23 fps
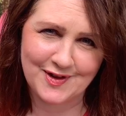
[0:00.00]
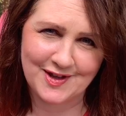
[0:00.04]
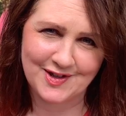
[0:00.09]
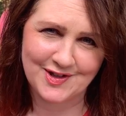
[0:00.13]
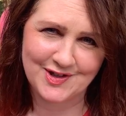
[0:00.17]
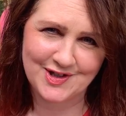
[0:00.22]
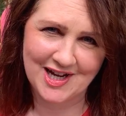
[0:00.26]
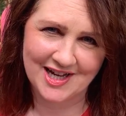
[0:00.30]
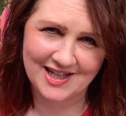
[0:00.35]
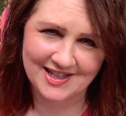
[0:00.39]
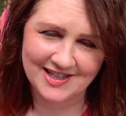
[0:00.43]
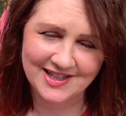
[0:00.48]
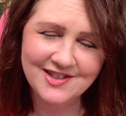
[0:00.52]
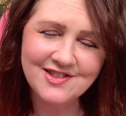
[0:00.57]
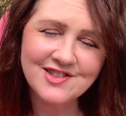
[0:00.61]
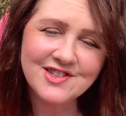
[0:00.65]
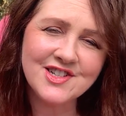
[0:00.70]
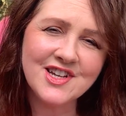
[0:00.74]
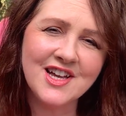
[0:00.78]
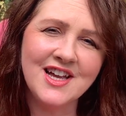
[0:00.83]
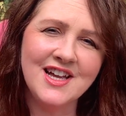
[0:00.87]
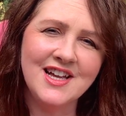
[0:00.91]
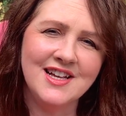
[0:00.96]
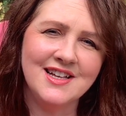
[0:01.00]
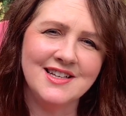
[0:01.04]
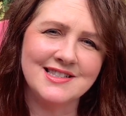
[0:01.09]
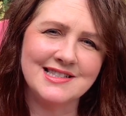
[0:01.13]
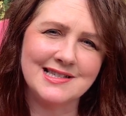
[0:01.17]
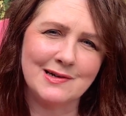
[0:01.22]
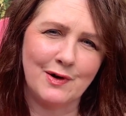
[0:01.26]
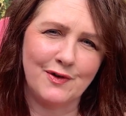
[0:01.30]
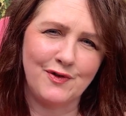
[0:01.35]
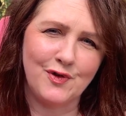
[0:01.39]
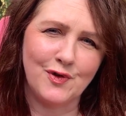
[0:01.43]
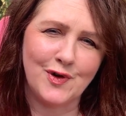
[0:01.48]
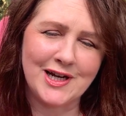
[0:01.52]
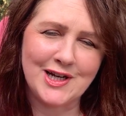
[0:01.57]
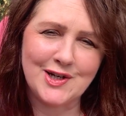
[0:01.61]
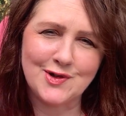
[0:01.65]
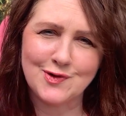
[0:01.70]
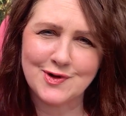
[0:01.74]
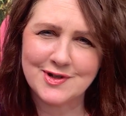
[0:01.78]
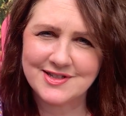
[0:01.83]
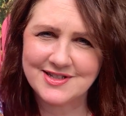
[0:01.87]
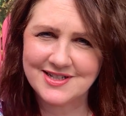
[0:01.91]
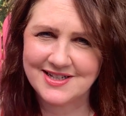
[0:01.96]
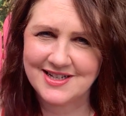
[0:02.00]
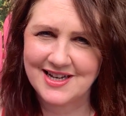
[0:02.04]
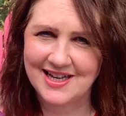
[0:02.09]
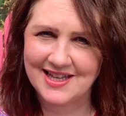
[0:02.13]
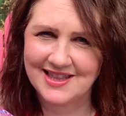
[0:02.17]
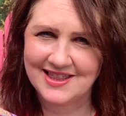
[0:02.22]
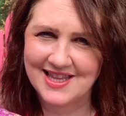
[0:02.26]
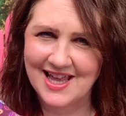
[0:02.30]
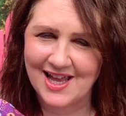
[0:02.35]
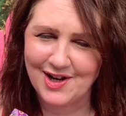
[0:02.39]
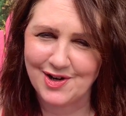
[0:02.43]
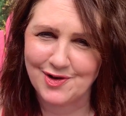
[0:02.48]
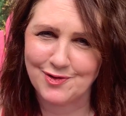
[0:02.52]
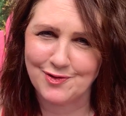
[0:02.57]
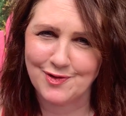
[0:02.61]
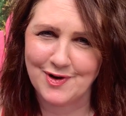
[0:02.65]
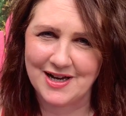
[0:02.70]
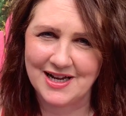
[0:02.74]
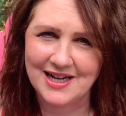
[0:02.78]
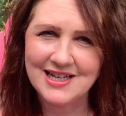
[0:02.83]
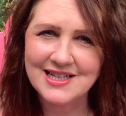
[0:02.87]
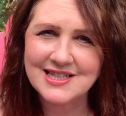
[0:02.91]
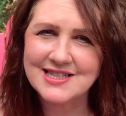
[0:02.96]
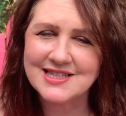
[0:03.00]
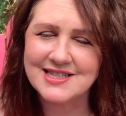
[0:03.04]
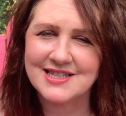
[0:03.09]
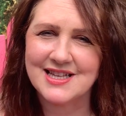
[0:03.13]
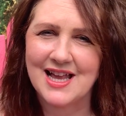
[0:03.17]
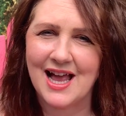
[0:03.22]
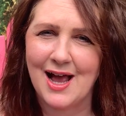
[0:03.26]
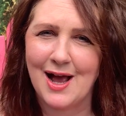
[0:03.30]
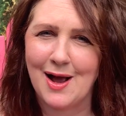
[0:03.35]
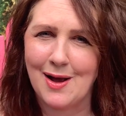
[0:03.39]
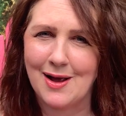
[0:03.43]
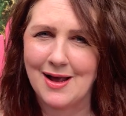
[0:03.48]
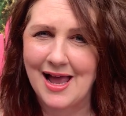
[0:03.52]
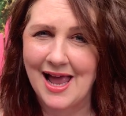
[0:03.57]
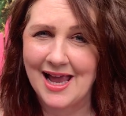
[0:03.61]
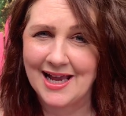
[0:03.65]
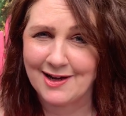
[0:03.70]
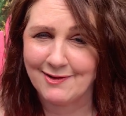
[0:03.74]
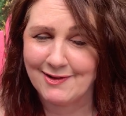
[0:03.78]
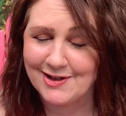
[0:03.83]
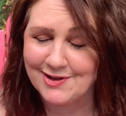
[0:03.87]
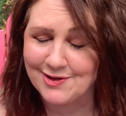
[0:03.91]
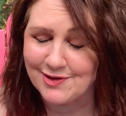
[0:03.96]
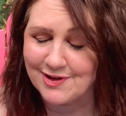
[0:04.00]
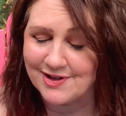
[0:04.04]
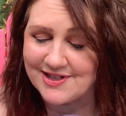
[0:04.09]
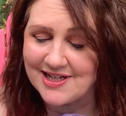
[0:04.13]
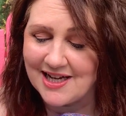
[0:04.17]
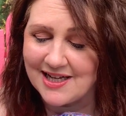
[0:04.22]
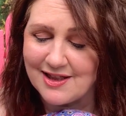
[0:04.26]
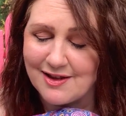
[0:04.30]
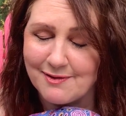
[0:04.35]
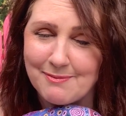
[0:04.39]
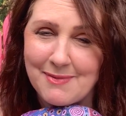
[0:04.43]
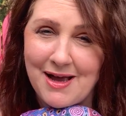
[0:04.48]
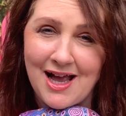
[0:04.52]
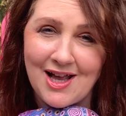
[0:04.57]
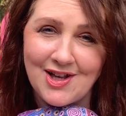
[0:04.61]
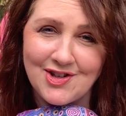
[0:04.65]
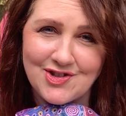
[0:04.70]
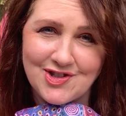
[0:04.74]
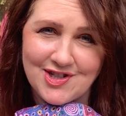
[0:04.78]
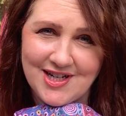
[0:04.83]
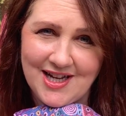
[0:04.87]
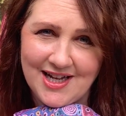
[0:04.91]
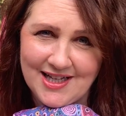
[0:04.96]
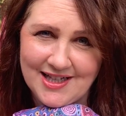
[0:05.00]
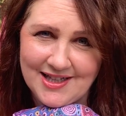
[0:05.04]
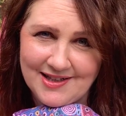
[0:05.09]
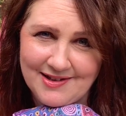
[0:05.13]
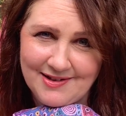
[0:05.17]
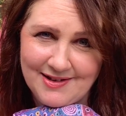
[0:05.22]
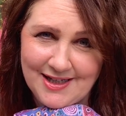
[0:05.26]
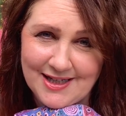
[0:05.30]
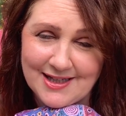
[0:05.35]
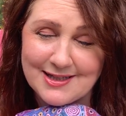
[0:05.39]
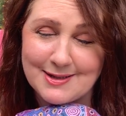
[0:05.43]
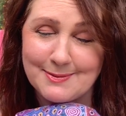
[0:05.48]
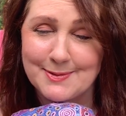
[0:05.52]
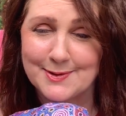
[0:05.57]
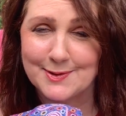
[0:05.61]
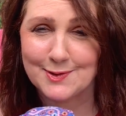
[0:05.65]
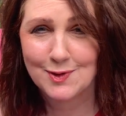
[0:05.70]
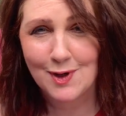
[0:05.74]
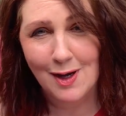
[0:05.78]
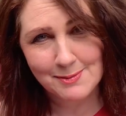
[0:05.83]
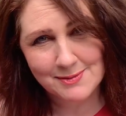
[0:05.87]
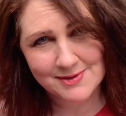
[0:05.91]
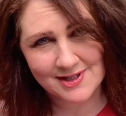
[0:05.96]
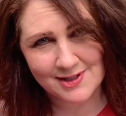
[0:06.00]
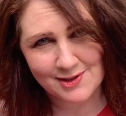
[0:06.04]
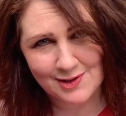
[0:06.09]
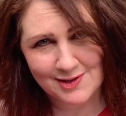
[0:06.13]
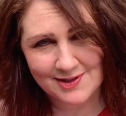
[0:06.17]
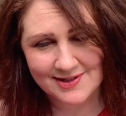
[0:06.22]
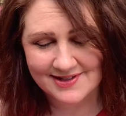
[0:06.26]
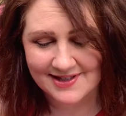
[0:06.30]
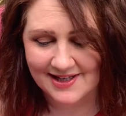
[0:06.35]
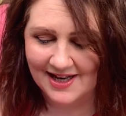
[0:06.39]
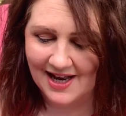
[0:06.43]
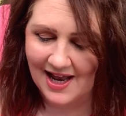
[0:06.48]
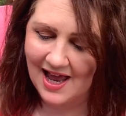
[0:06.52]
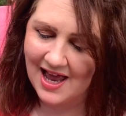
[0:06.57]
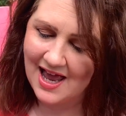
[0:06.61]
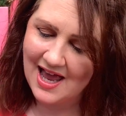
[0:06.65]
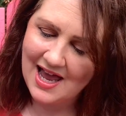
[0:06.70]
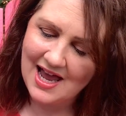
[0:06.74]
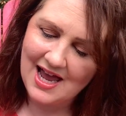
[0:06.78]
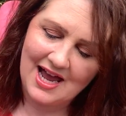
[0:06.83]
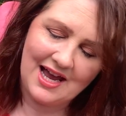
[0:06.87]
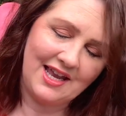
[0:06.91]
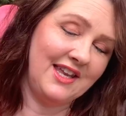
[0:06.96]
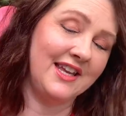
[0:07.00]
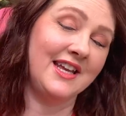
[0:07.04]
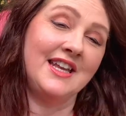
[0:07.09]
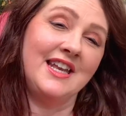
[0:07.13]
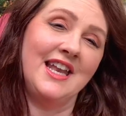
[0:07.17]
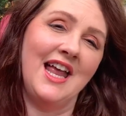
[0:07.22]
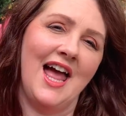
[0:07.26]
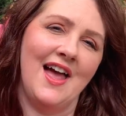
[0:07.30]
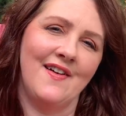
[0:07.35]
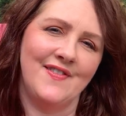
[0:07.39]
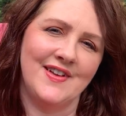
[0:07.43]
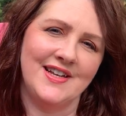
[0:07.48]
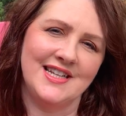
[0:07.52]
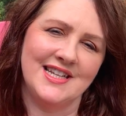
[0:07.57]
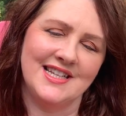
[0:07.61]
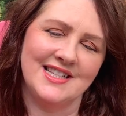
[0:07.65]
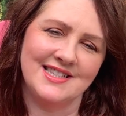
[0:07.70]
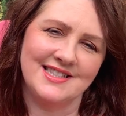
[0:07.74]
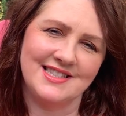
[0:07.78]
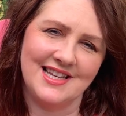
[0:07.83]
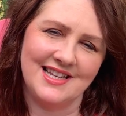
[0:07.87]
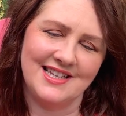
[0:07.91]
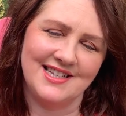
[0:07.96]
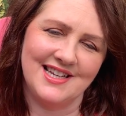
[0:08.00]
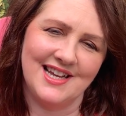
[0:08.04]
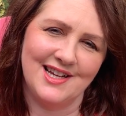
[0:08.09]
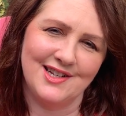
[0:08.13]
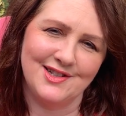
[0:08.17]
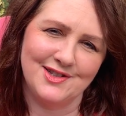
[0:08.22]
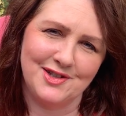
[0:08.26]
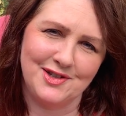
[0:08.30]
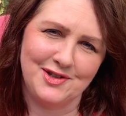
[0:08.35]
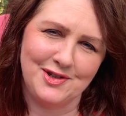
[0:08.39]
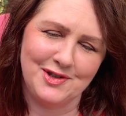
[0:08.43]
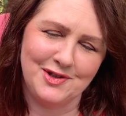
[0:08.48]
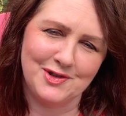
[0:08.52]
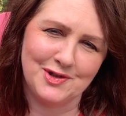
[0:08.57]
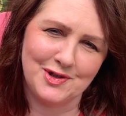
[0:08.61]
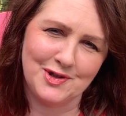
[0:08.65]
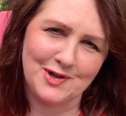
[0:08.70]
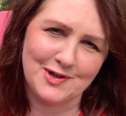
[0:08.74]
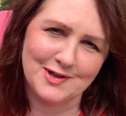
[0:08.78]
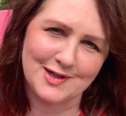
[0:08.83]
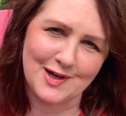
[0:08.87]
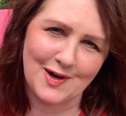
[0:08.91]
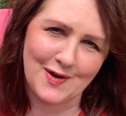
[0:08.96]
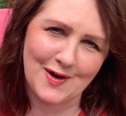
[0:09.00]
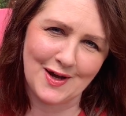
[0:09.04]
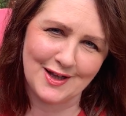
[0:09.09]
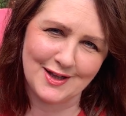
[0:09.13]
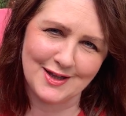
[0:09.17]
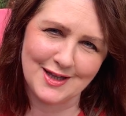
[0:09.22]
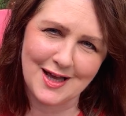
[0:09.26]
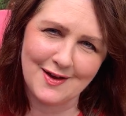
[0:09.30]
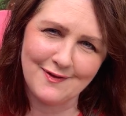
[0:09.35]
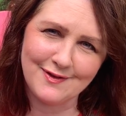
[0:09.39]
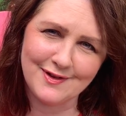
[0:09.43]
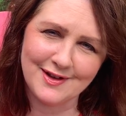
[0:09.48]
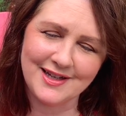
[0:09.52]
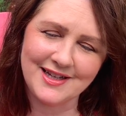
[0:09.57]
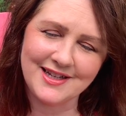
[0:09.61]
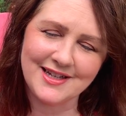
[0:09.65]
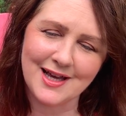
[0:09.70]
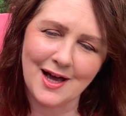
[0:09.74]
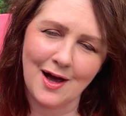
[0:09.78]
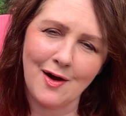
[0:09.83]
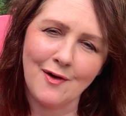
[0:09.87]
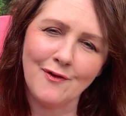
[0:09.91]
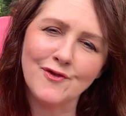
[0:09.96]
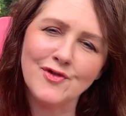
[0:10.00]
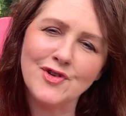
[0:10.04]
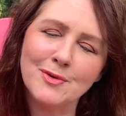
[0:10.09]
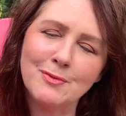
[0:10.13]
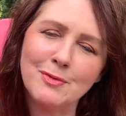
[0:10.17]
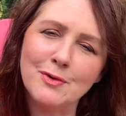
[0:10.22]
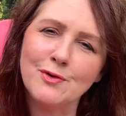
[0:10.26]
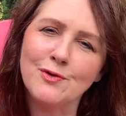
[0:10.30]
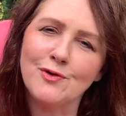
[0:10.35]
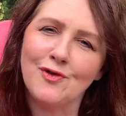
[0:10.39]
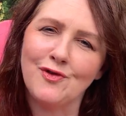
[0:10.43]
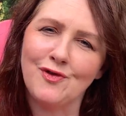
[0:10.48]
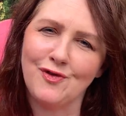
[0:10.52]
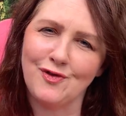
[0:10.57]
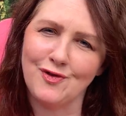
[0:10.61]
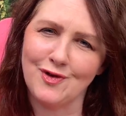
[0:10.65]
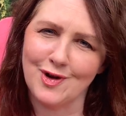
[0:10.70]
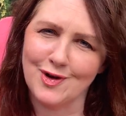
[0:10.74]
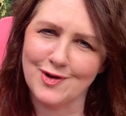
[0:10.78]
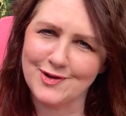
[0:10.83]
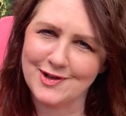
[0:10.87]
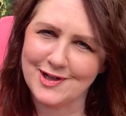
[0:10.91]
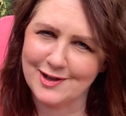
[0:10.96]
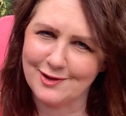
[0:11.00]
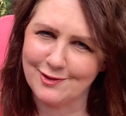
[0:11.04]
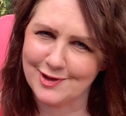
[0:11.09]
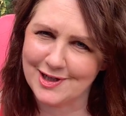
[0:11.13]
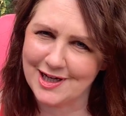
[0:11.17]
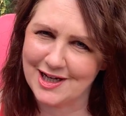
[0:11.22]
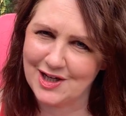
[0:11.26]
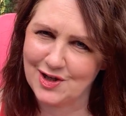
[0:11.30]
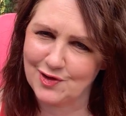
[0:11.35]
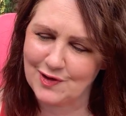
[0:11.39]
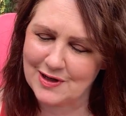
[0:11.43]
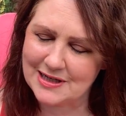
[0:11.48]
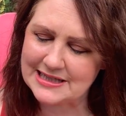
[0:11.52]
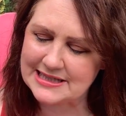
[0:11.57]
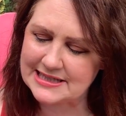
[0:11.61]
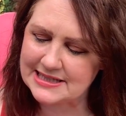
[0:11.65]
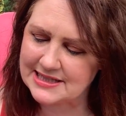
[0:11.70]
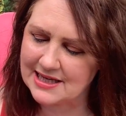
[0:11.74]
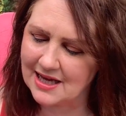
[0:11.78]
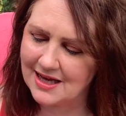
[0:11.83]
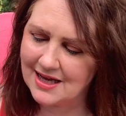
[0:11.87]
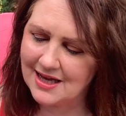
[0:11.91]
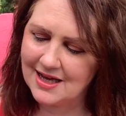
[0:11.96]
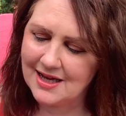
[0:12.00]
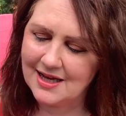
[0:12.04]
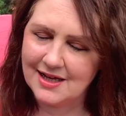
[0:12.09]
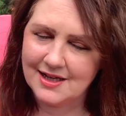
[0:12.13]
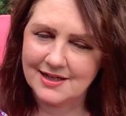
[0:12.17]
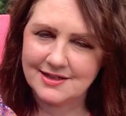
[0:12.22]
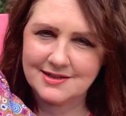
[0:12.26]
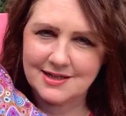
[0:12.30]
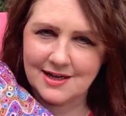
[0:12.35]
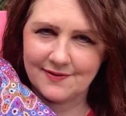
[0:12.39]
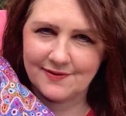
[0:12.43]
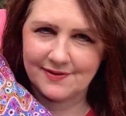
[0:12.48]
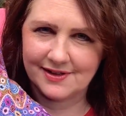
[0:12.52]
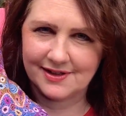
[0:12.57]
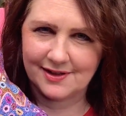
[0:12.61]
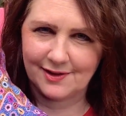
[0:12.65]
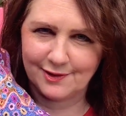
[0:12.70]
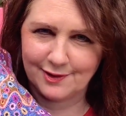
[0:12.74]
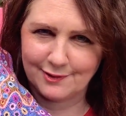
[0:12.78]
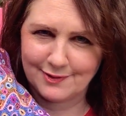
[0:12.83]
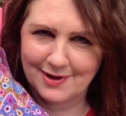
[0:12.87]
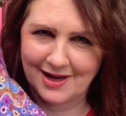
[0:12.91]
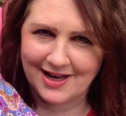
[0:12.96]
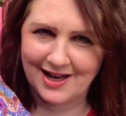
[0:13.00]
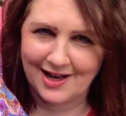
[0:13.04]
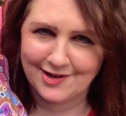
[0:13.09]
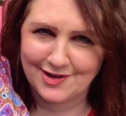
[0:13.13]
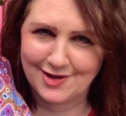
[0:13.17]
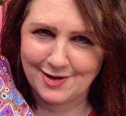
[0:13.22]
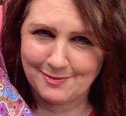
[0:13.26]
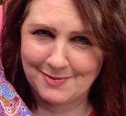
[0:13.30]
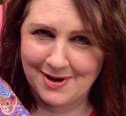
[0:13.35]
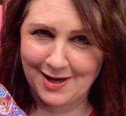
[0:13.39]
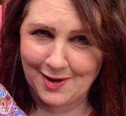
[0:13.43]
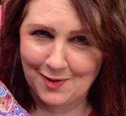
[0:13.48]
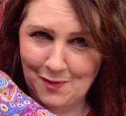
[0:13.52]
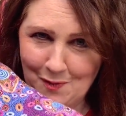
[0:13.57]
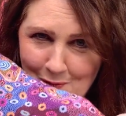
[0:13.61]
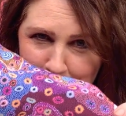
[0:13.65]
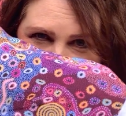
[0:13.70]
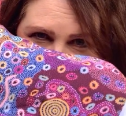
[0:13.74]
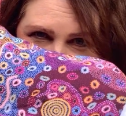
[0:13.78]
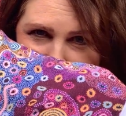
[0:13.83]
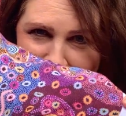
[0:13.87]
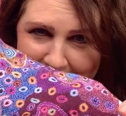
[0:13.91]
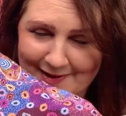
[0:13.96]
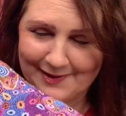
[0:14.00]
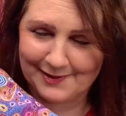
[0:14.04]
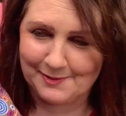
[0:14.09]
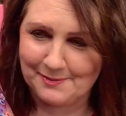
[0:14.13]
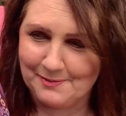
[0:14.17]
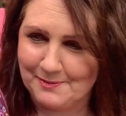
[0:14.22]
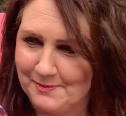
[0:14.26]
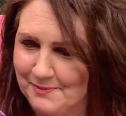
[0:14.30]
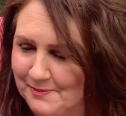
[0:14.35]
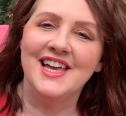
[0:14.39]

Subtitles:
the challenge. So if you're interested in that dress, hang around till the 10th of March and you subscribe to the newsletter, and you can have it sent out to you too. So a lovely, comfortable, floaty looking dress, definitely on the radar to make with this.